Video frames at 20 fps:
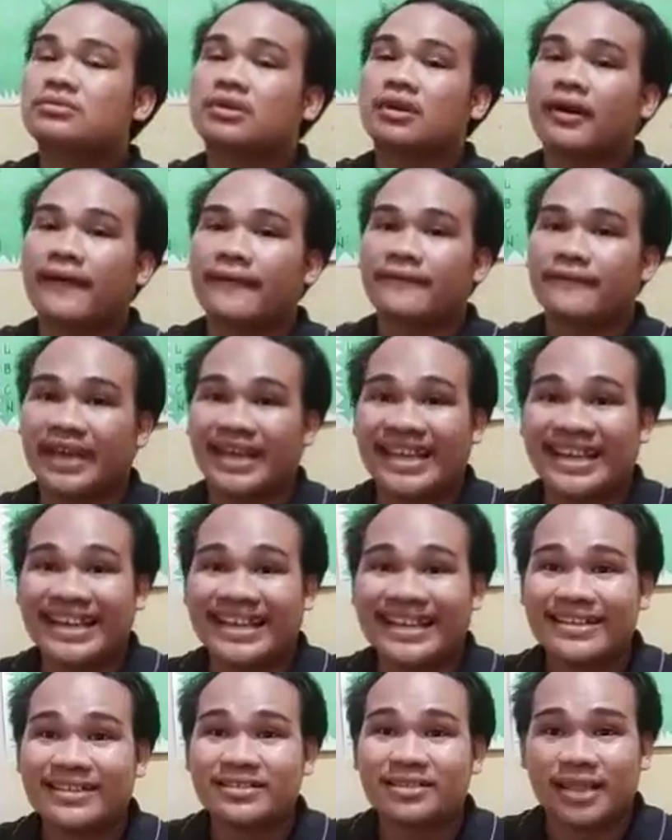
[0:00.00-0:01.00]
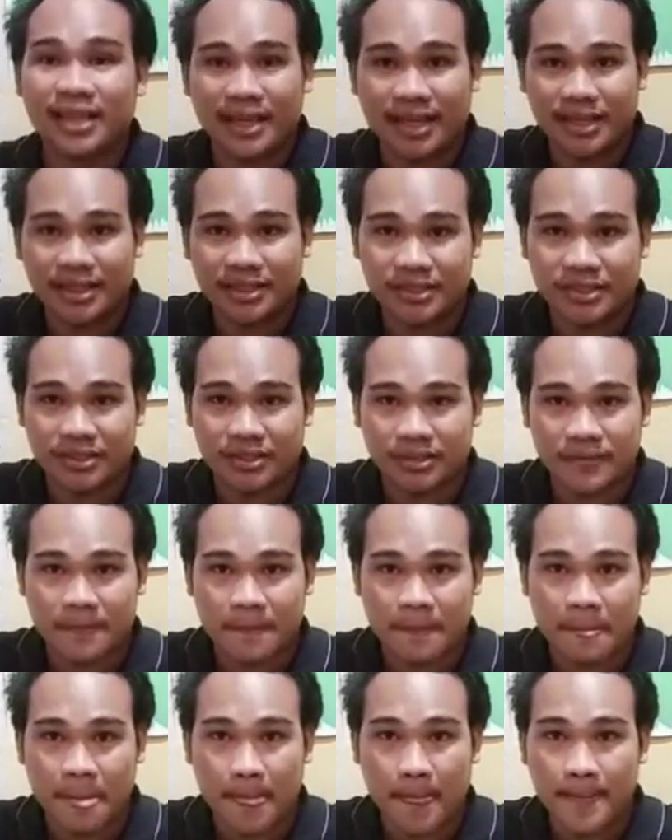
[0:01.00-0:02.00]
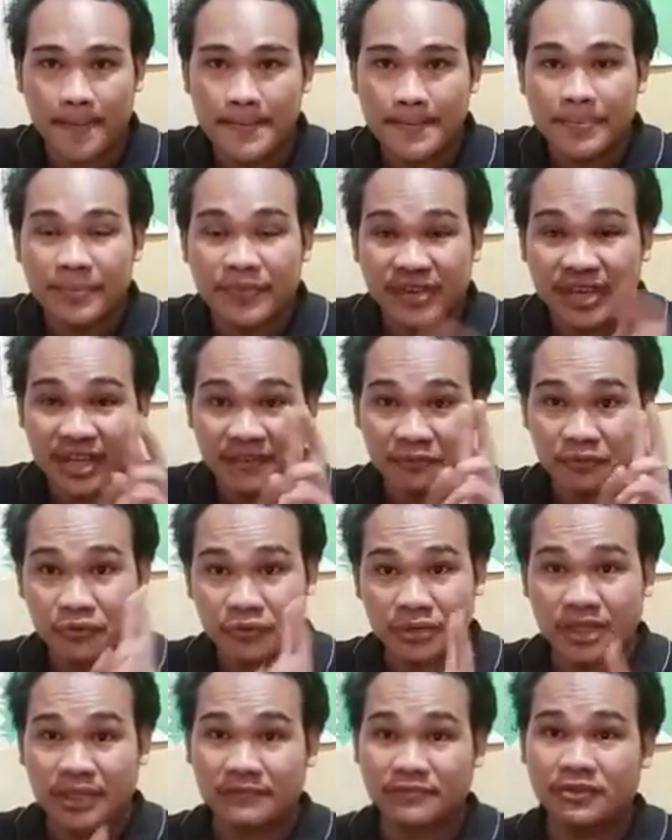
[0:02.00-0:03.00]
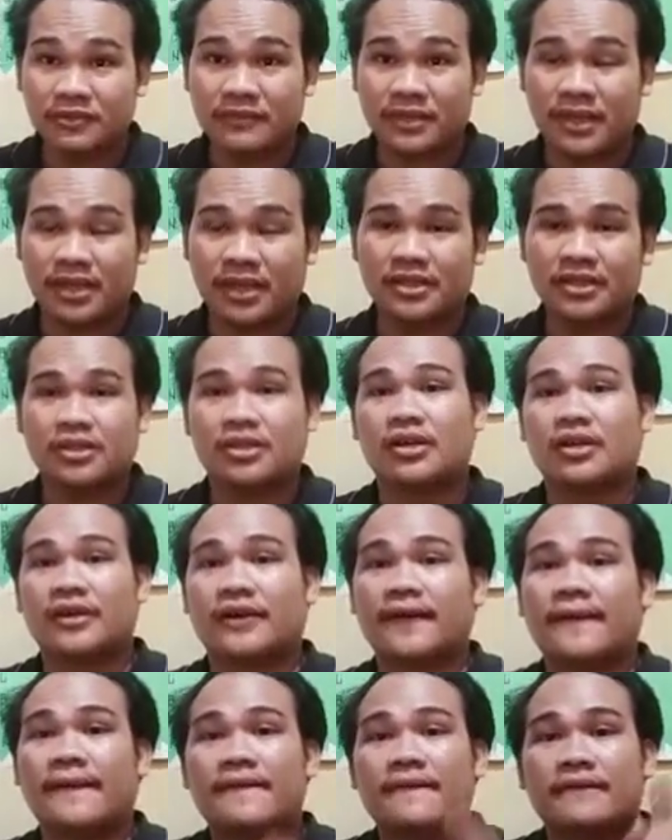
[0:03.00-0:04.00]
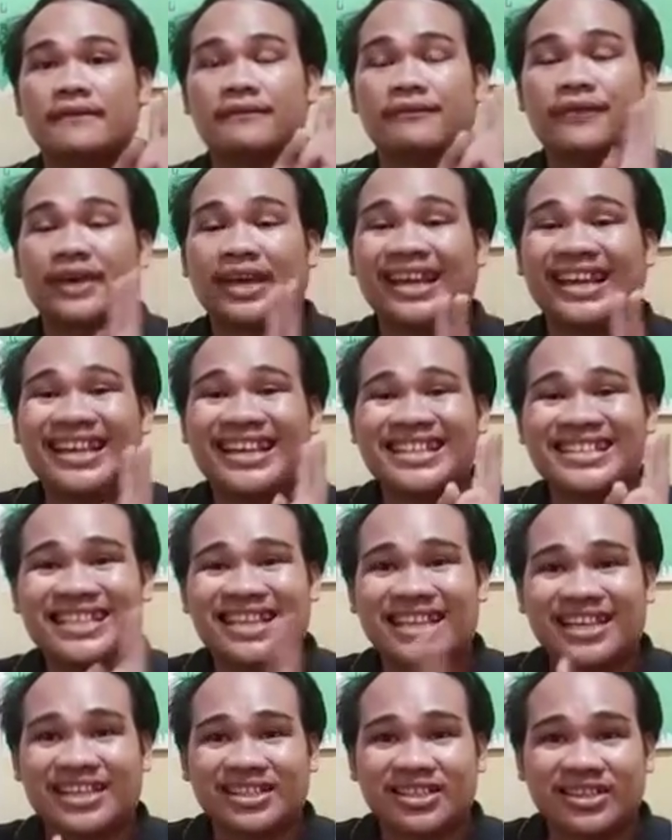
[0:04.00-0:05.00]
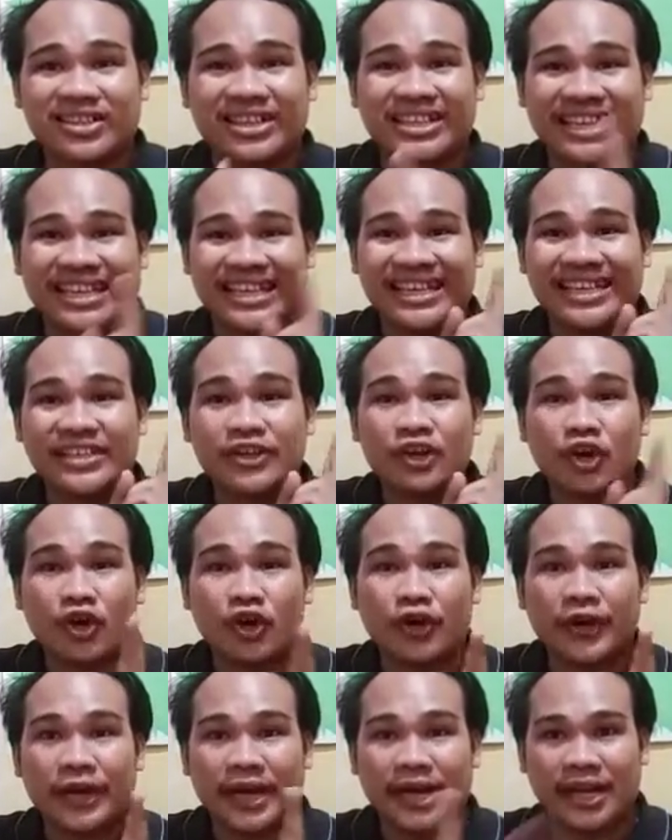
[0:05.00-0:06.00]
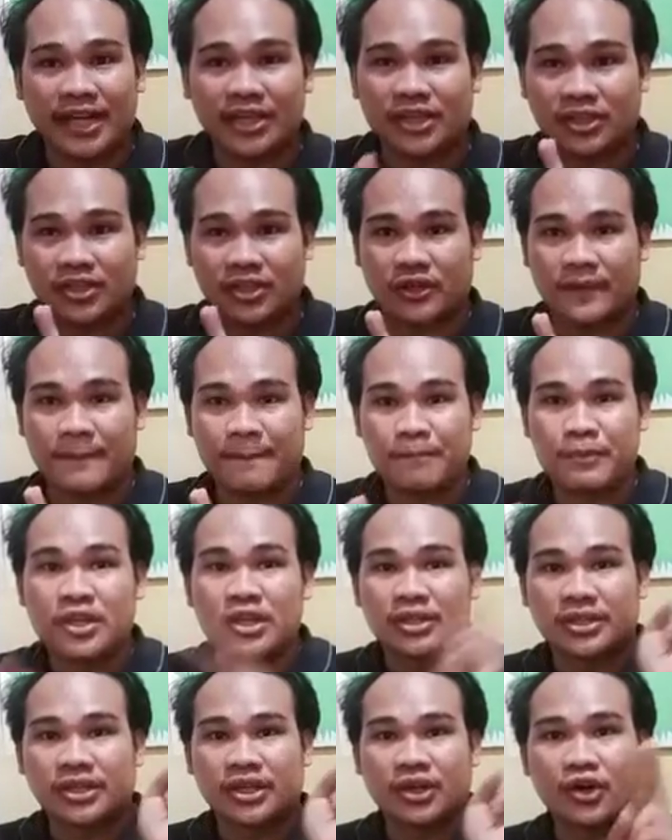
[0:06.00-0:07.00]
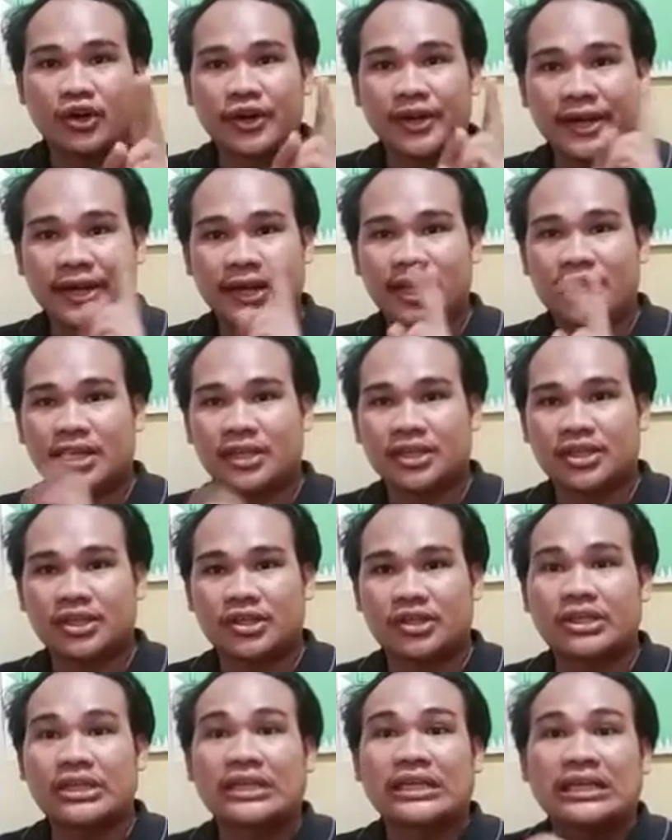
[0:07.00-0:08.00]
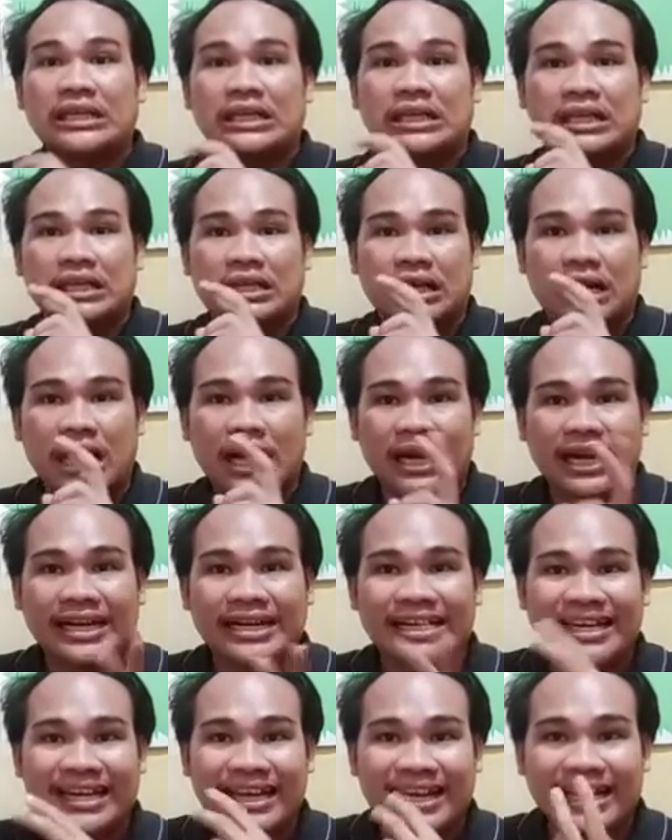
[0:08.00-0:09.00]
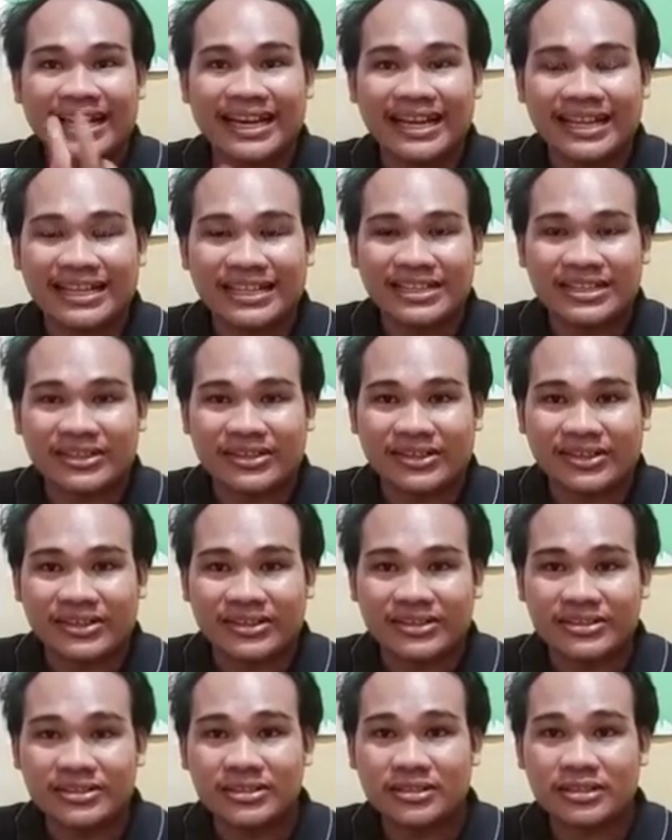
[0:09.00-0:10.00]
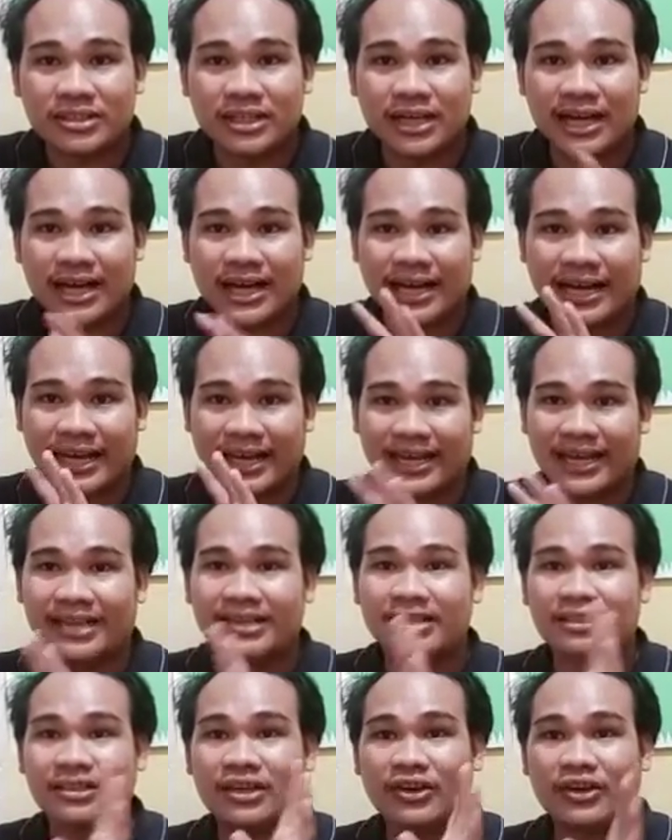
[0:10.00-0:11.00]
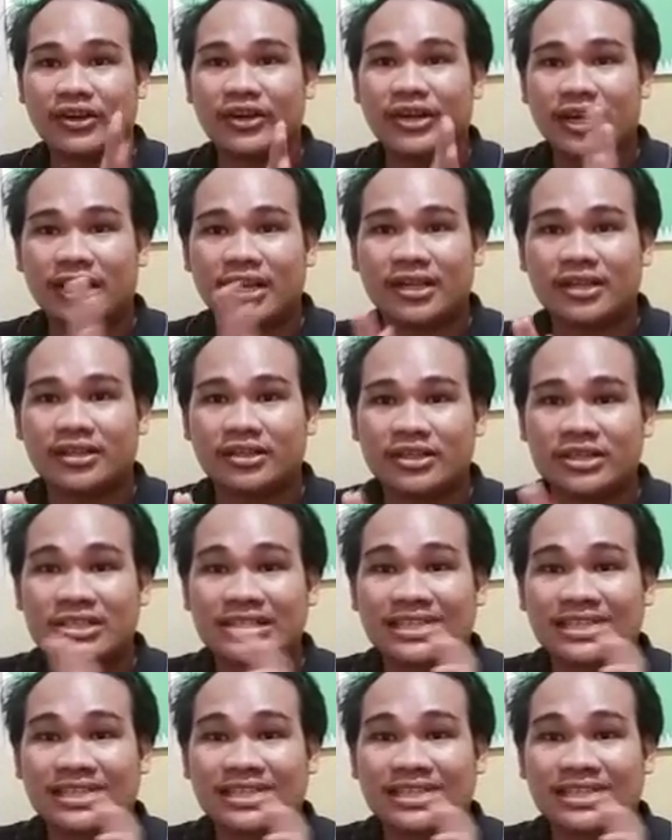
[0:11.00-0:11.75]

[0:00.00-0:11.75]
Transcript: valence electron. We have types of electron, valence electron and core electron. The core electron are the electrons, again, the core electrons are